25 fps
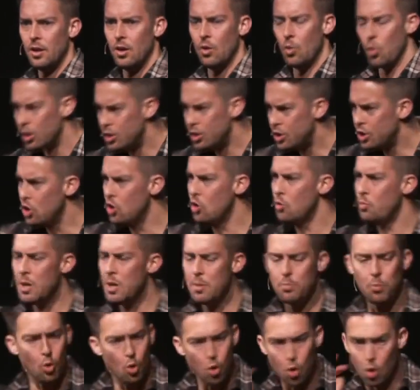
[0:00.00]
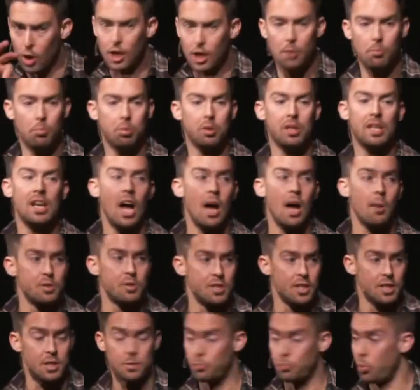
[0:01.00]
We're two people who are complete
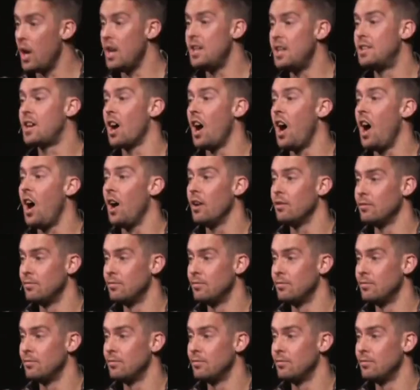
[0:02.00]
opposites. Praise God.